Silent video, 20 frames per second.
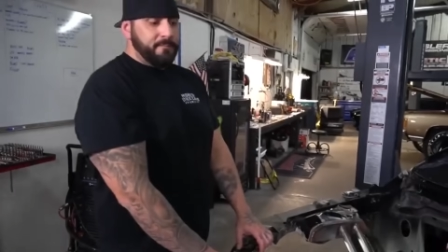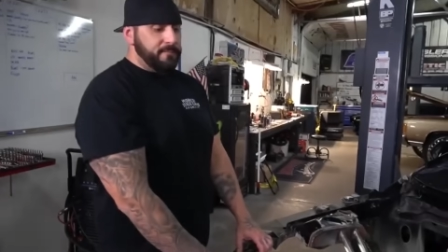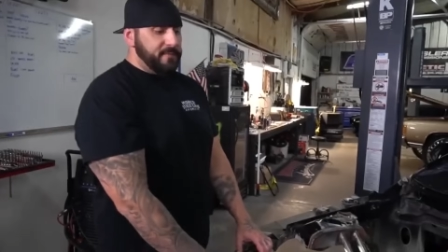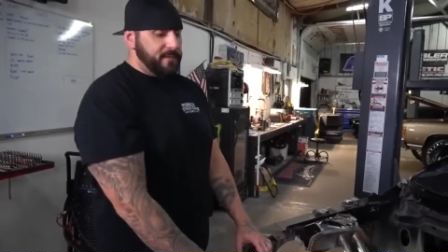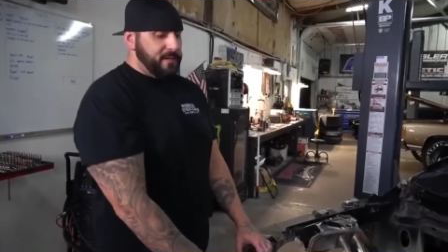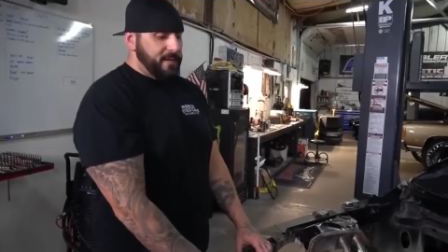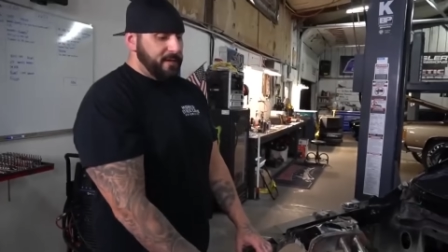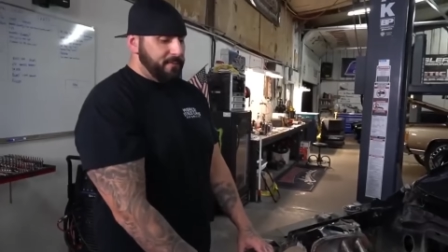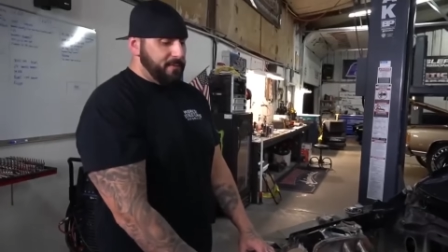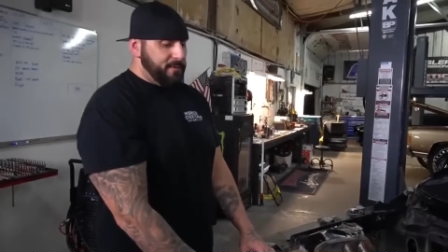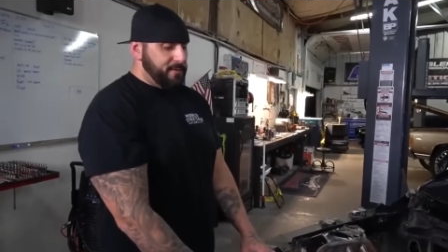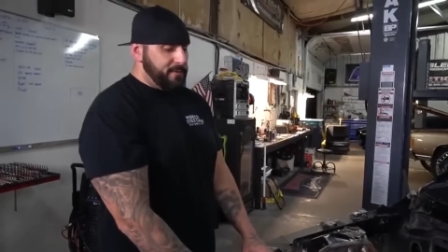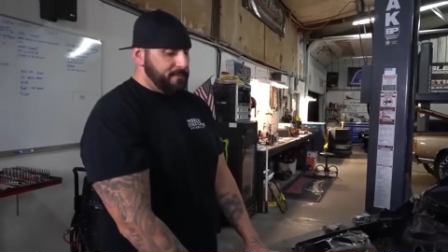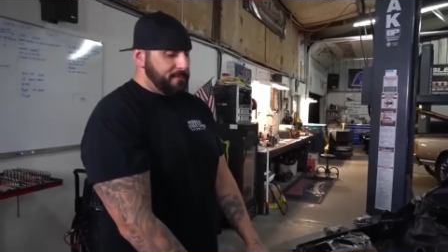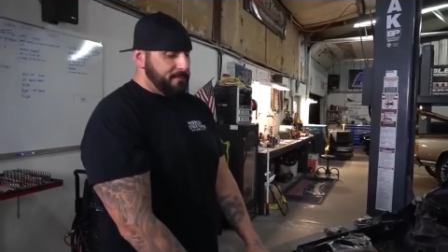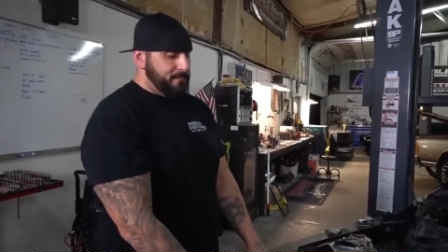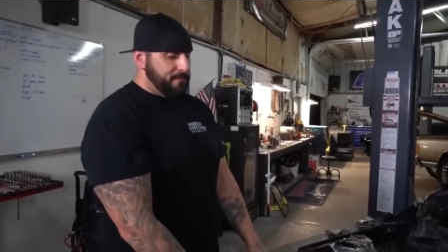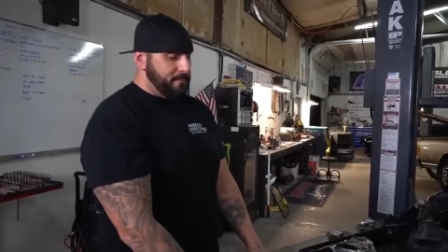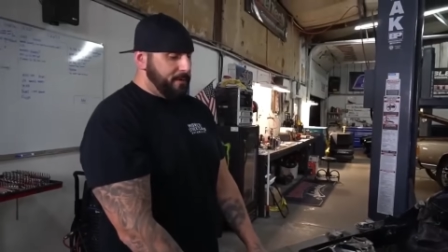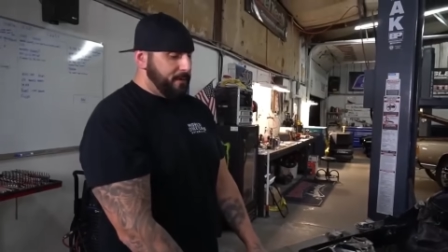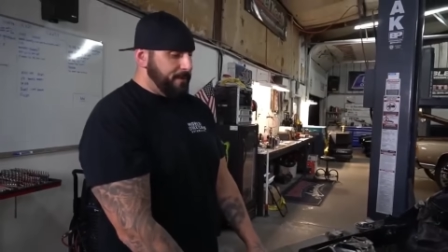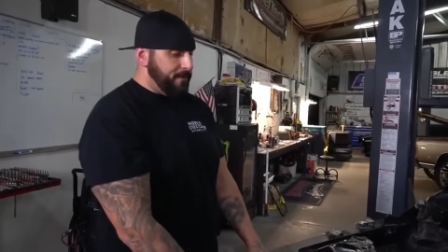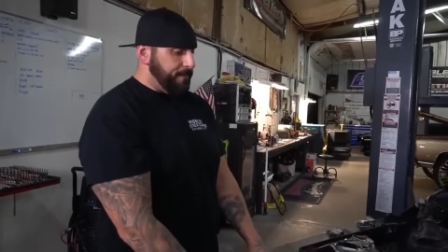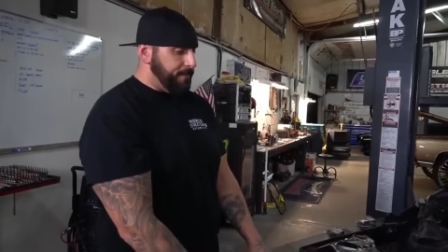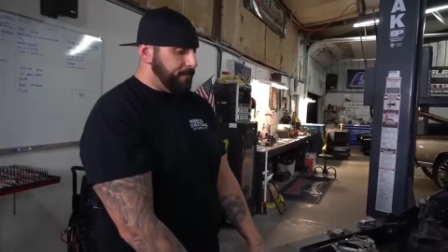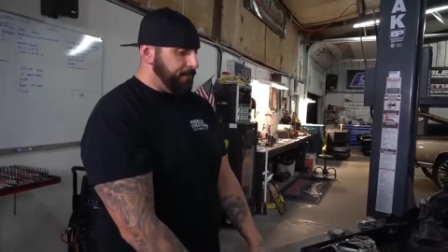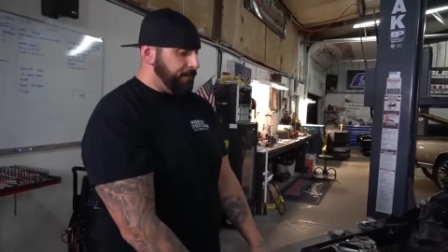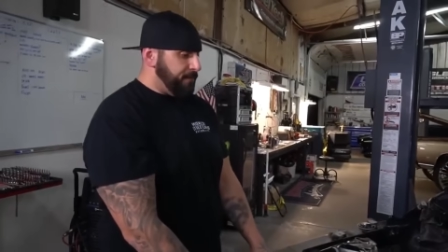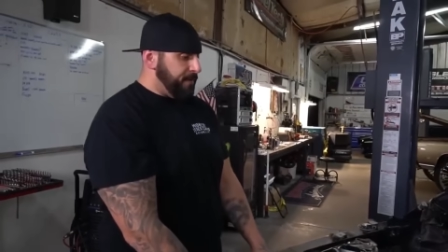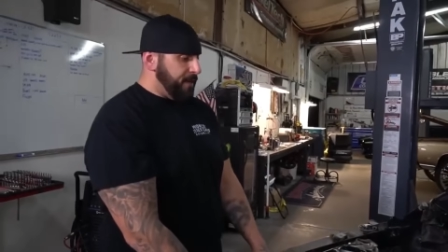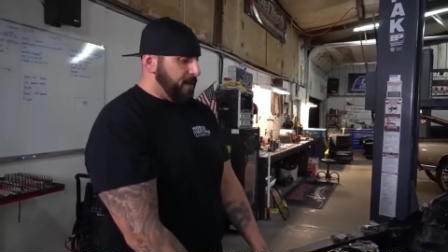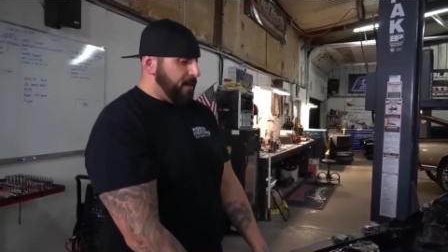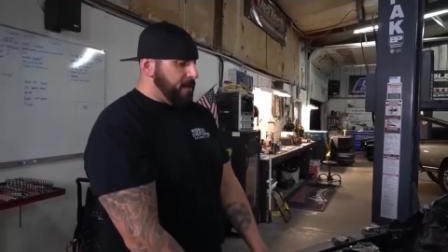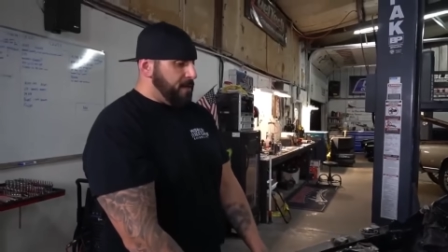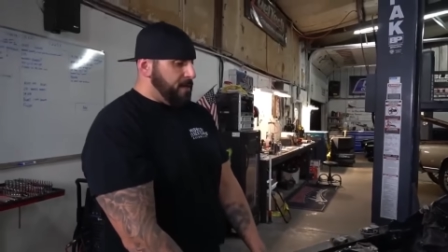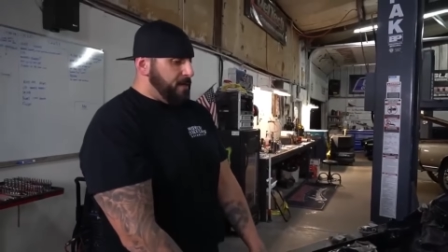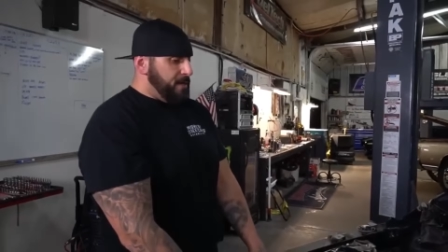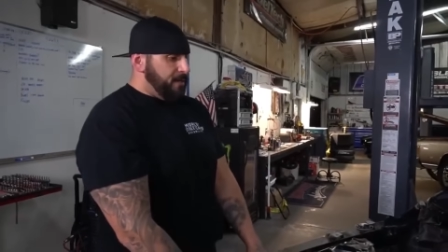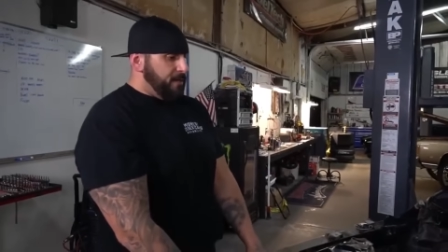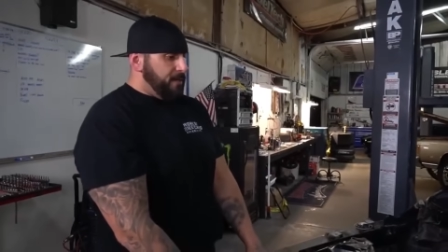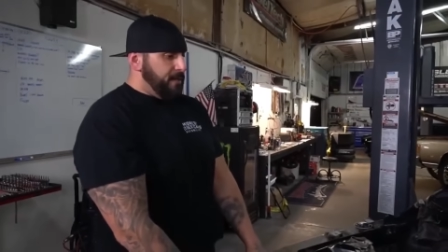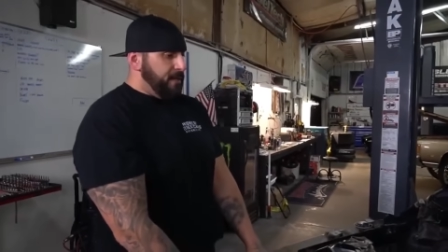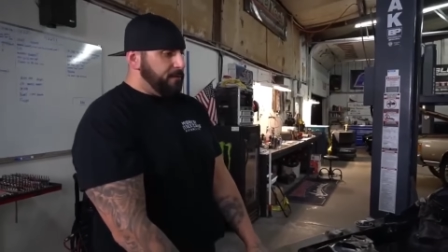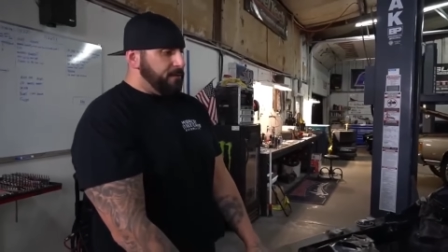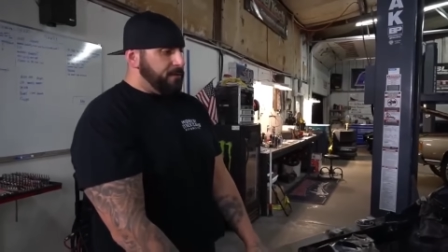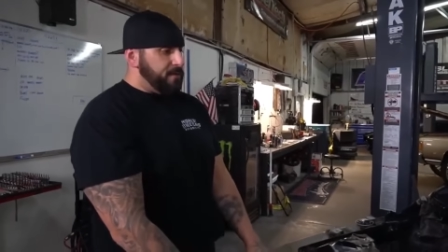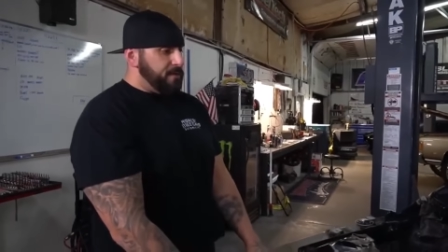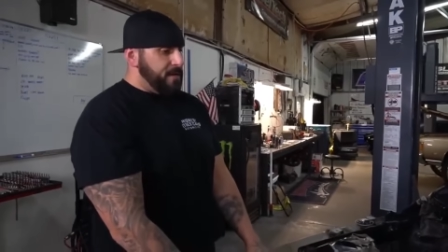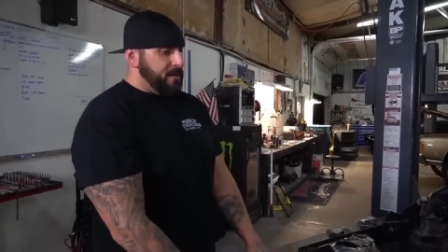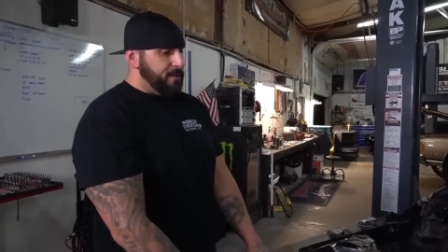earned him great recognition. With